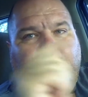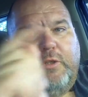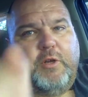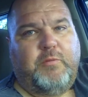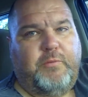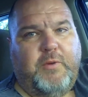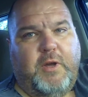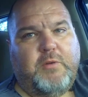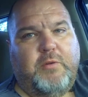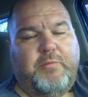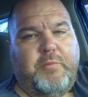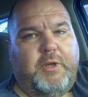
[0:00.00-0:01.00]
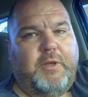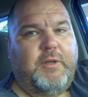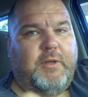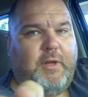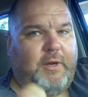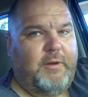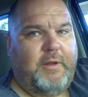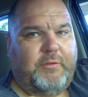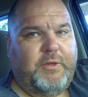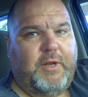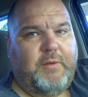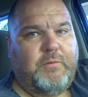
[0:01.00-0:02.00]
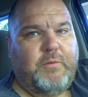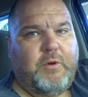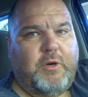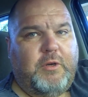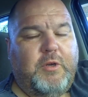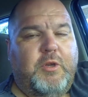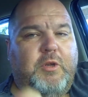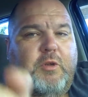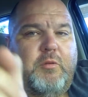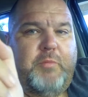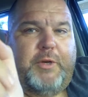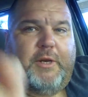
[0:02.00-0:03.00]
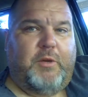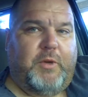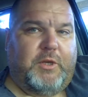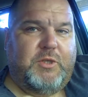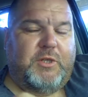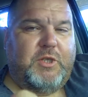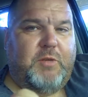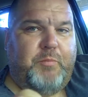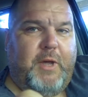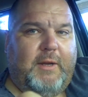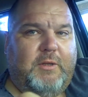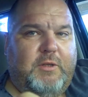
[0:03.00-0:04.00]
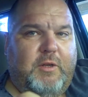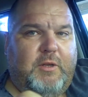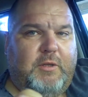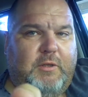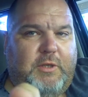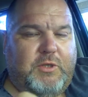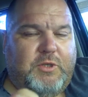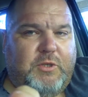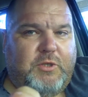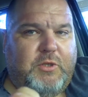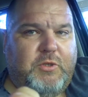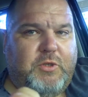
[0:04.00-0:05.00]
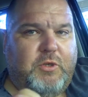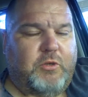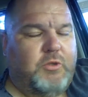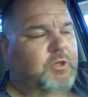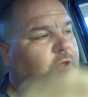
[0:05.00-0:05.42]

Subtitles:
Don't fuck with me. I don't have time for it. But anyways, let's get back to Lisa's concerns.